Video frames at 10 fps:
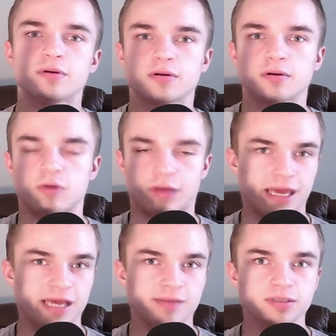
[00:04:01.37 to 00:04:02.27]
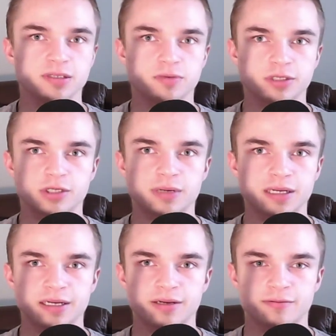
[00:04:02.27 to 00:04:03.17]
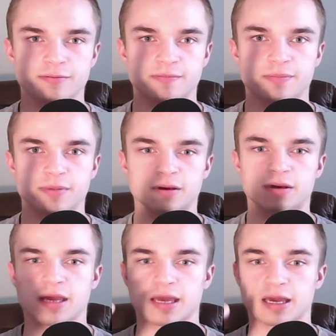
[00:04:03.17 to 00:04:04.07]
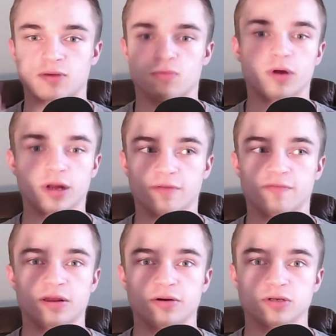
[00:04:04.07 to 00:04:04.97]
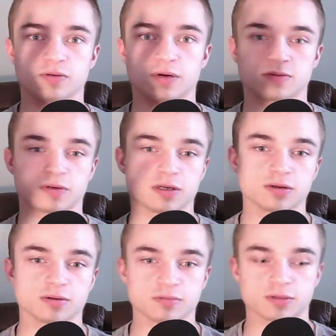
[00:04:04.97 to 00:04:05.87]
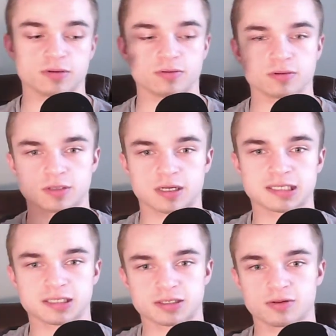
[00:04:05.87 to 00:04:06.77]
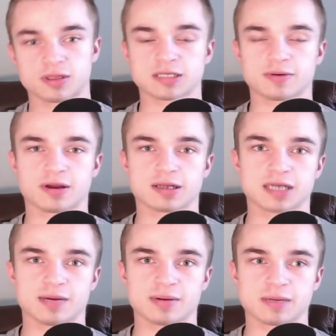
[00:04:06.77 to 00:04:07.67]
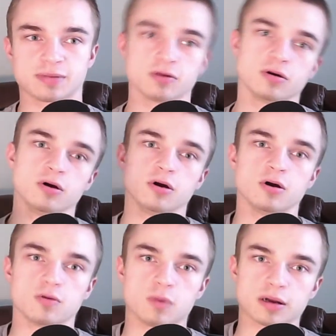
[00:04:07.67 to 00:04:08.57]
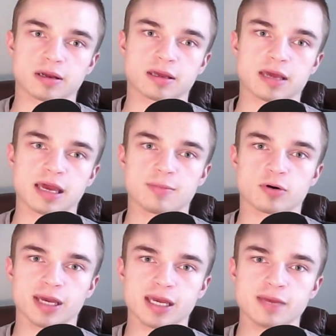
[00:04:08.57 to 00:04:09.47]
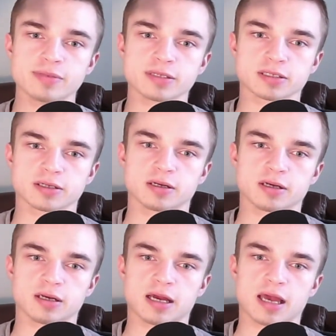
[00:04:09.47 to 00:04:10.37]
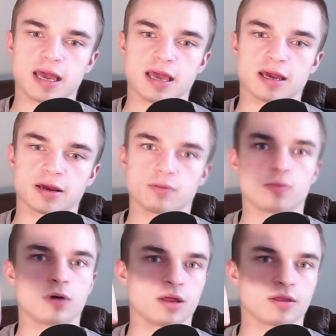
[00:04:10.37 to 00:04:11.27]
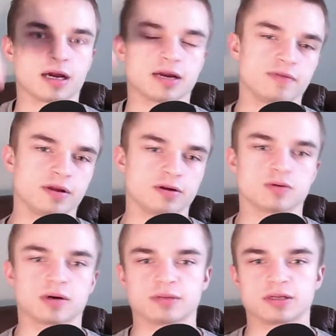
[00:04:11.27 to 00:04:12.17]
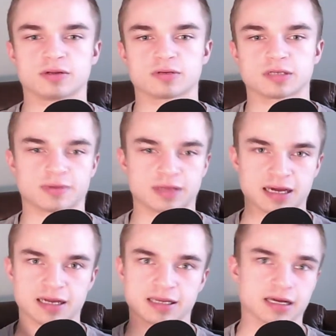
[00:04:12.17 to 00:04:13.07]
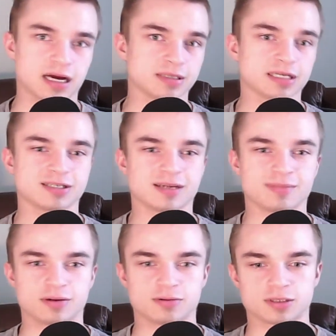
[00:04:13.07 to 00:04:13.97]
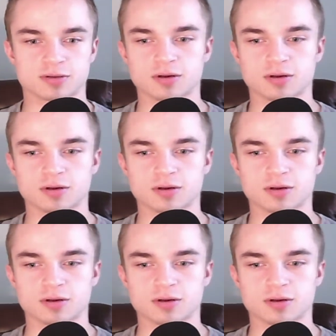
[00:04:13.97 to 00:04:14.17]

or games we should play, and what other videos you guys want to do. So that's the two things I want you guys to comment down below. What game or games, and what other kind of videos you want me to do. Tell me that in the comment section down below. So